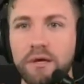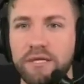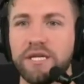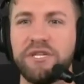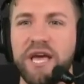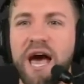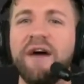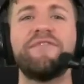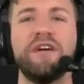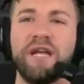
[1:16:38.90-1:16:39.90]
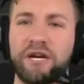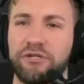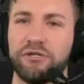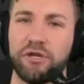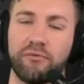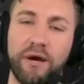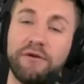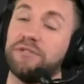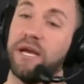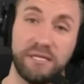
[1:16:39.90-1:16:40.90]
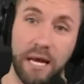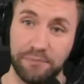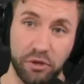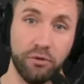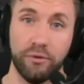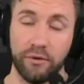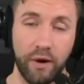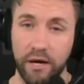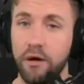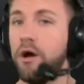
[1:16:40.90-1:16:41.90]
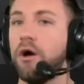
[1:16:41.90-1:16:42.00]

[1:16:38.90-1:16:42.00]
Does he have connections to the Raiders? Yes, absolutely, right?